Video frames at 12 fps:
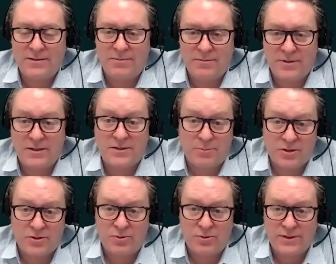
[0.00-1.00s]
that's the
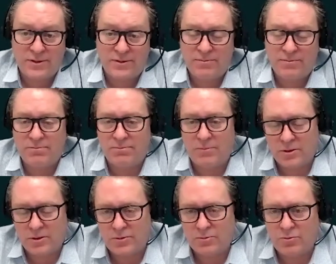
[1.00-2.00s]
most risk,
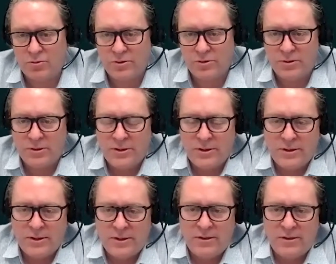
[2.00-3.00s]
most reward.
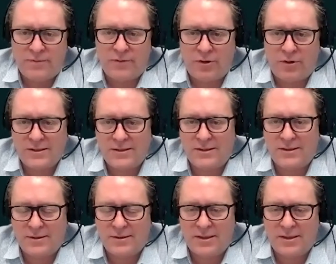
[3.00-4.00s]
For
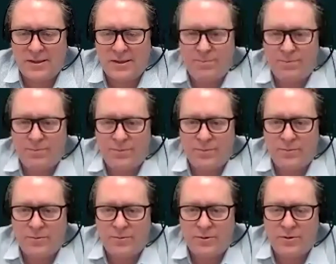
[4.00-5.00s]
us,
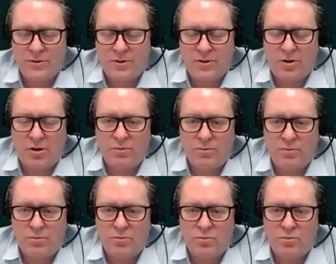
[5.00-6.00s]
you know,
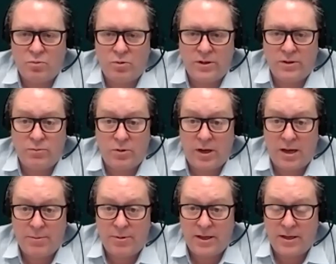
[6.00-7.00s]
we're
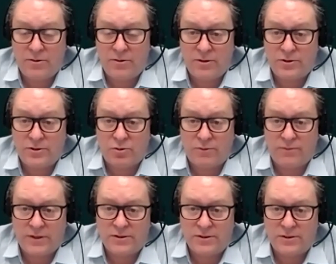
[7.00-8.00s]
happy to enter into joint
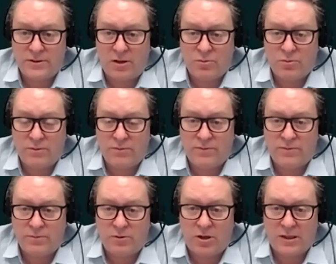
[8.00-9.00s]
ventures, like
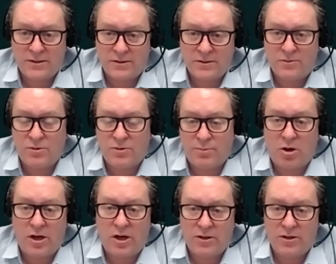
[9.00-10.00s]
we've licensed with a
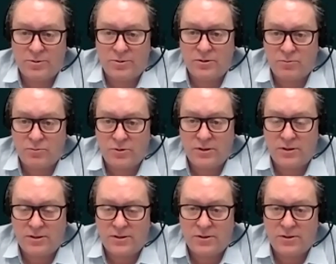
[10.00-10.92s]
buy-in option with Steel